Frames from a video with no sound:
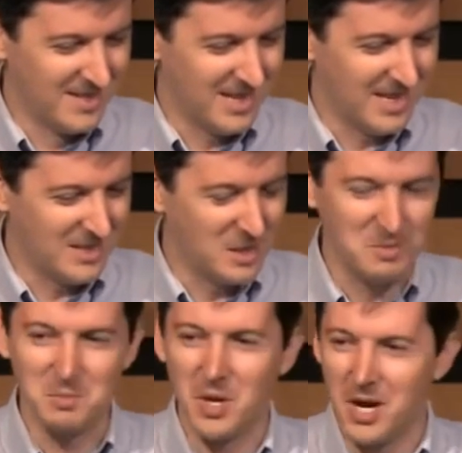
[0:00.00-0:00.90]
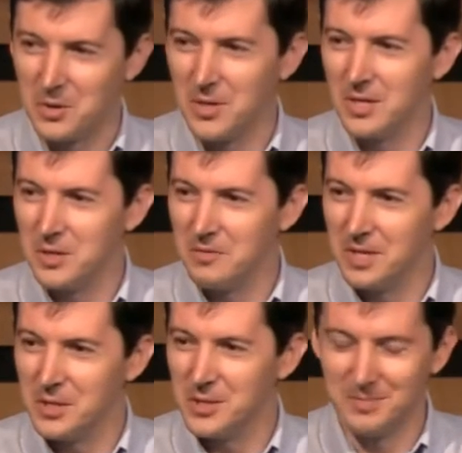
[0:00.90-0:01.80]
and you dump some concrete on your
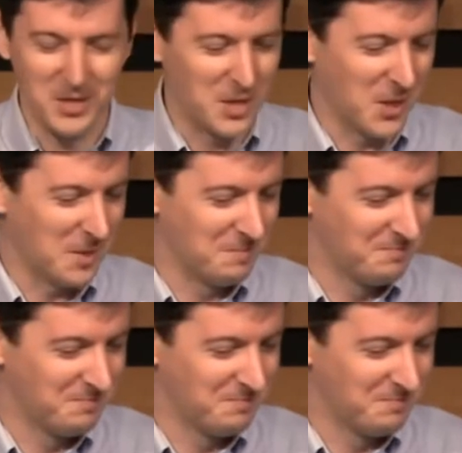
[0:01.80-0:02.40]
fish. There you go.